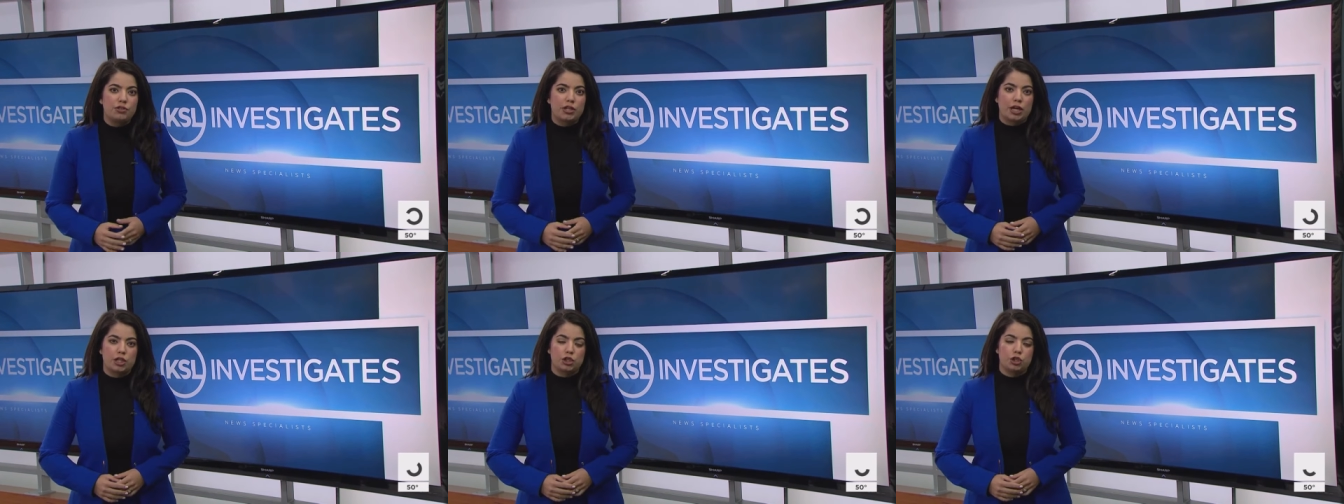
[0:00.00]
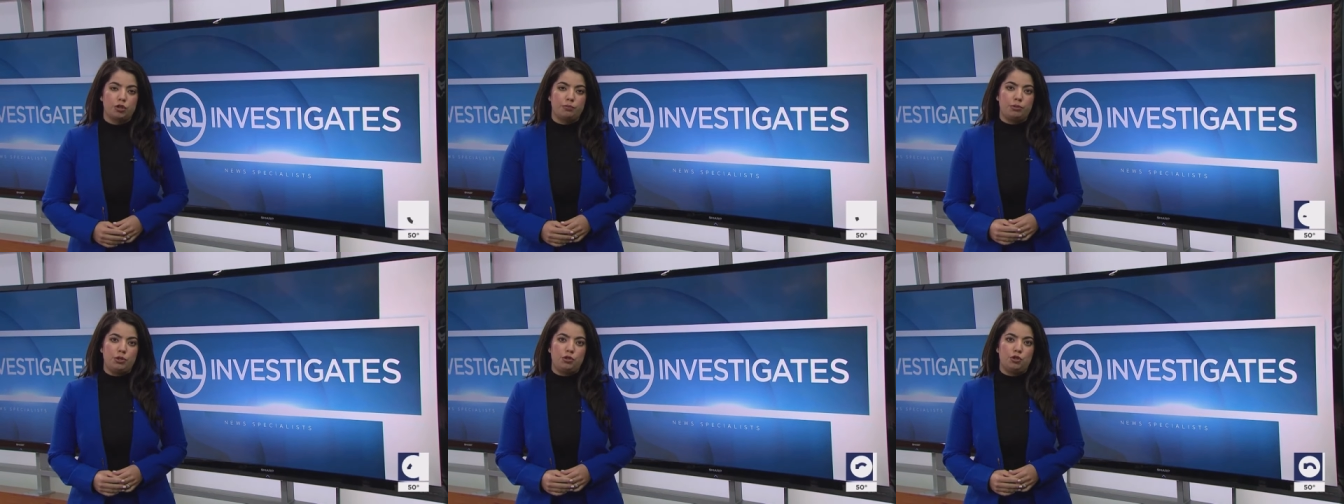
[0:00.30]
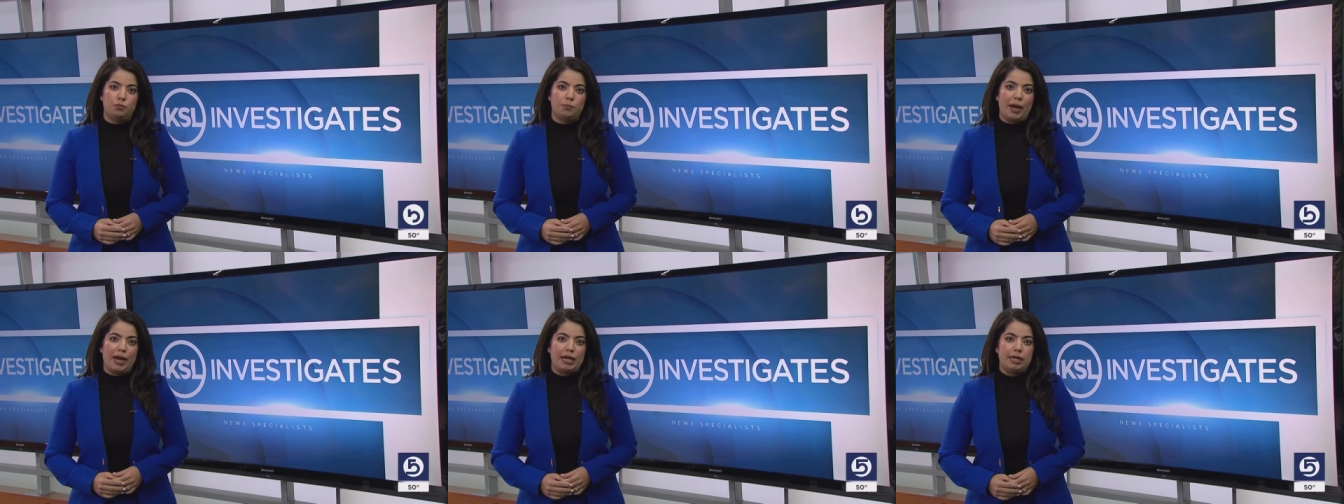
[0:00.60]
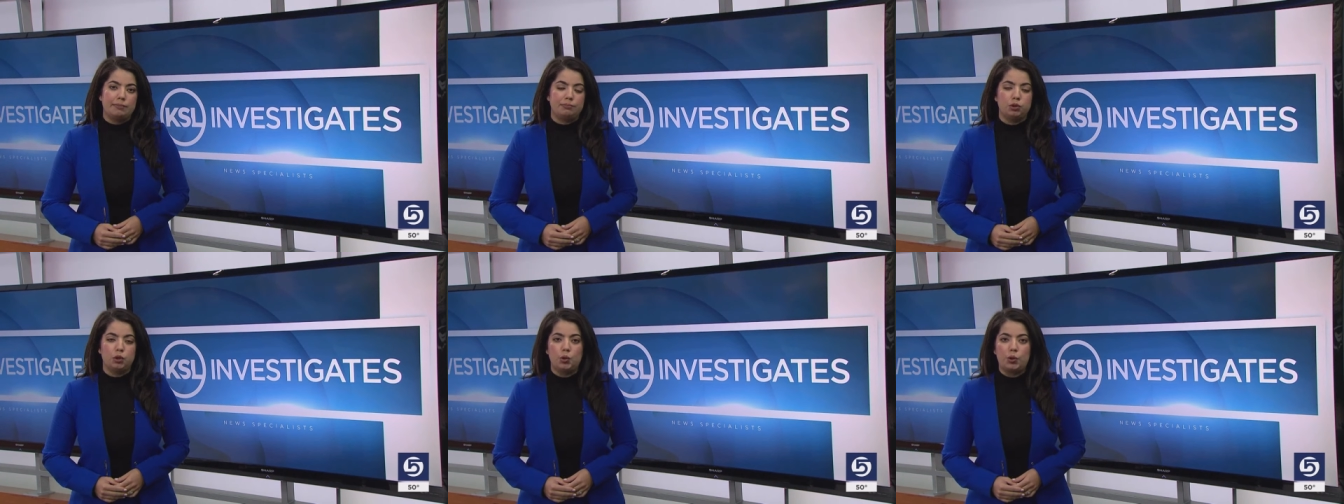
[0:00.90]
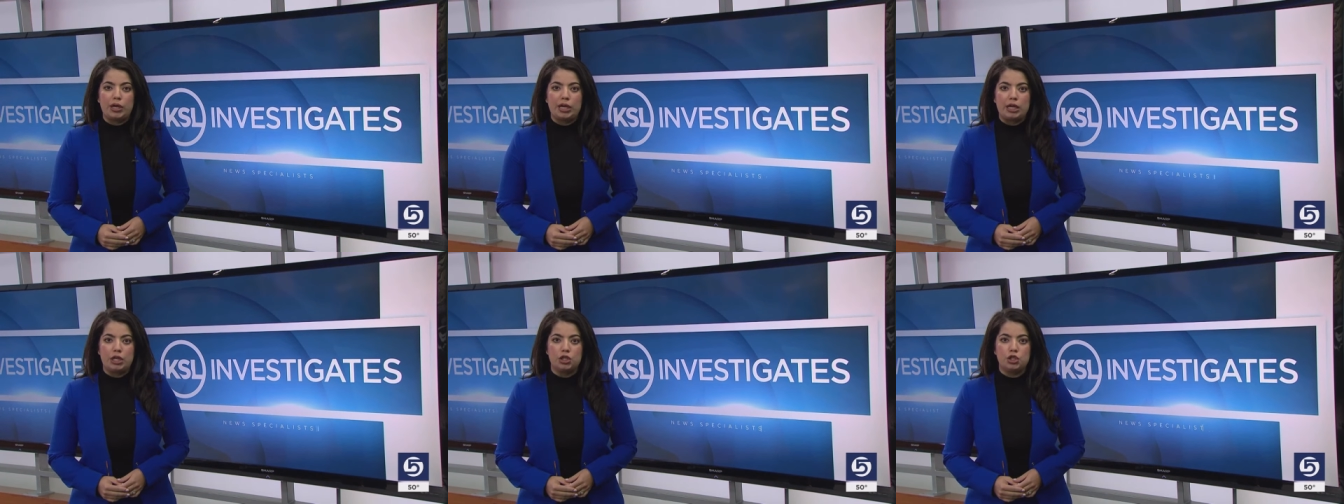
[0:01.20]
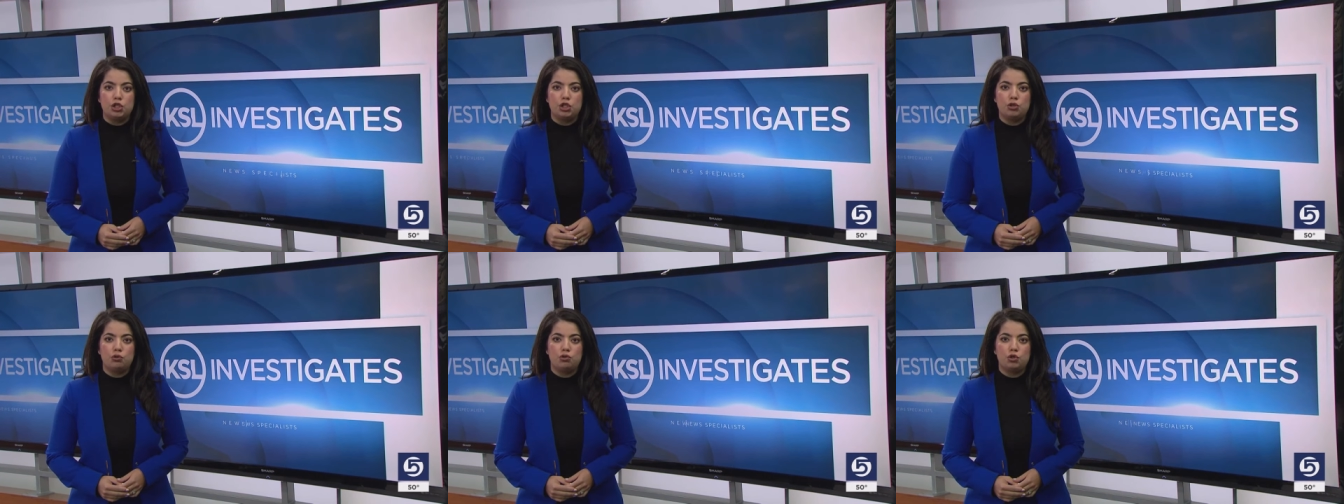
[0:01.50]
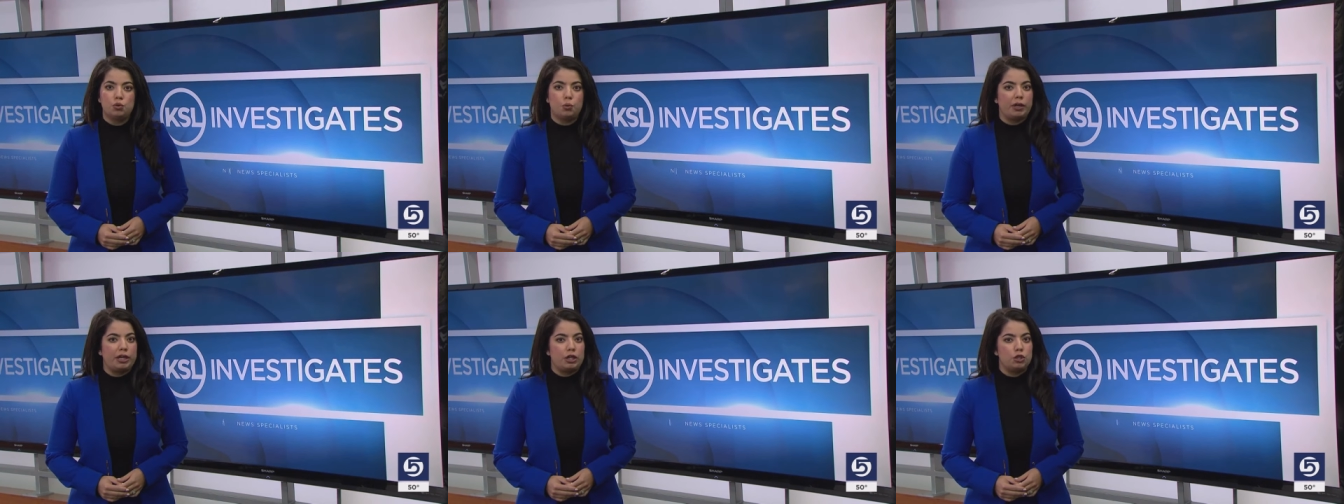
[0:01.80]
sexual abuse by an employee in
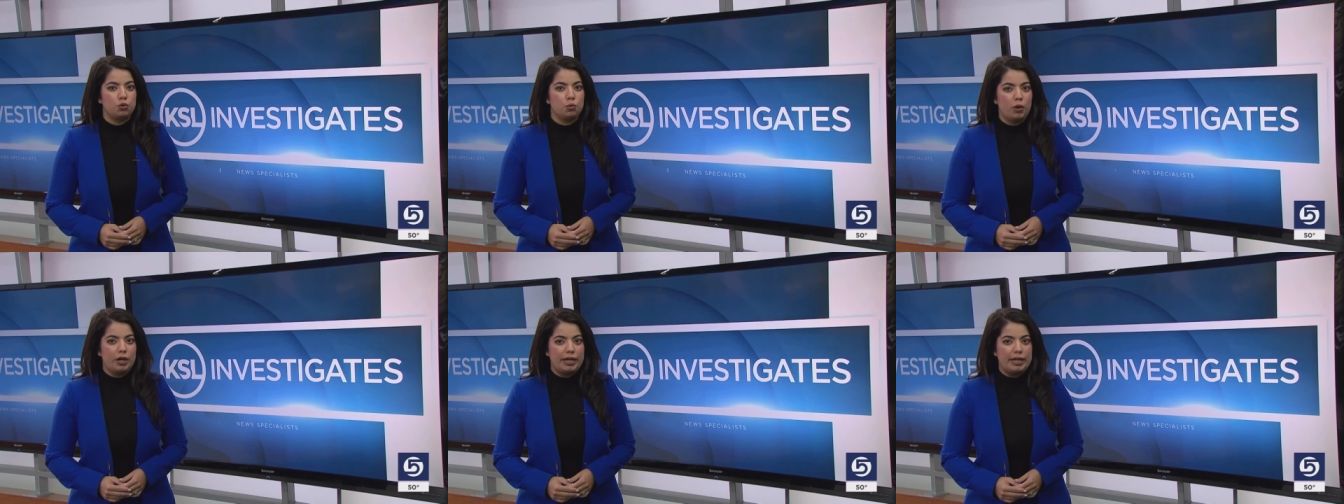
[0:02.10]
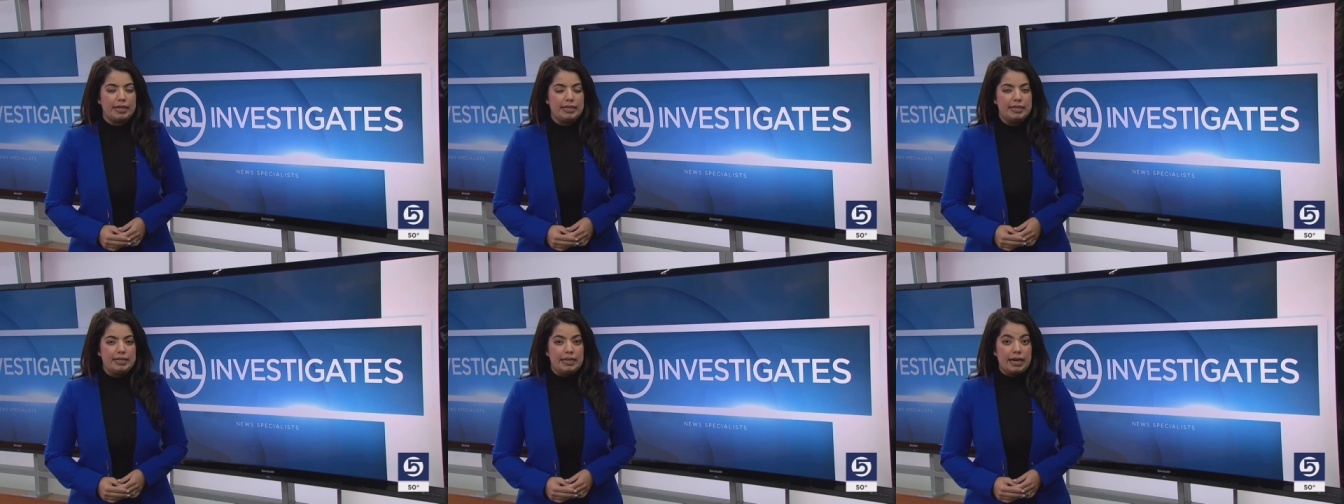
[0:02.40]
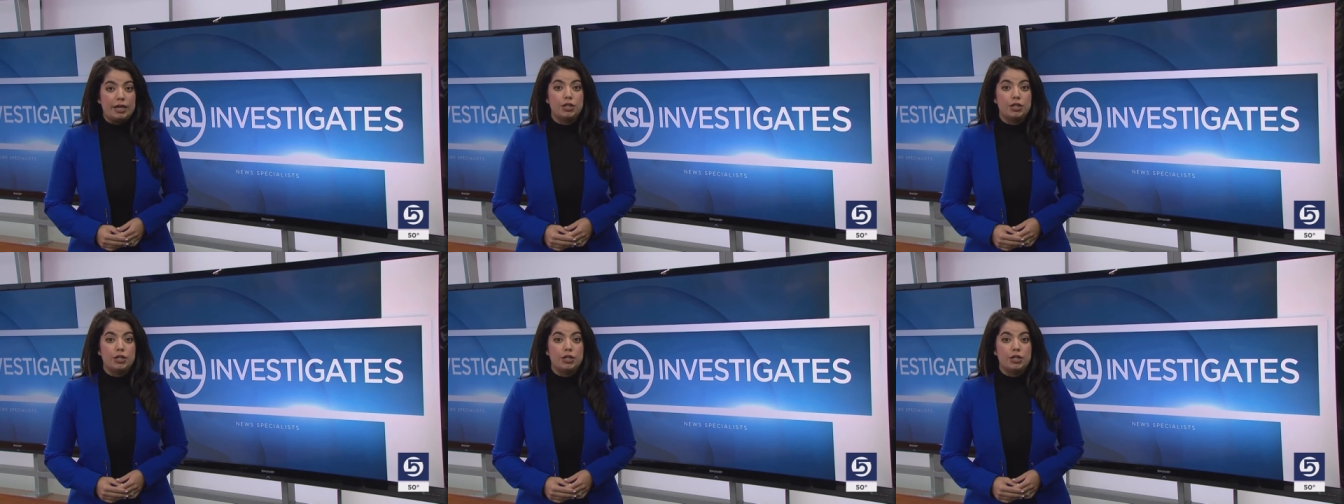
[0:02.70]
June twenty twenty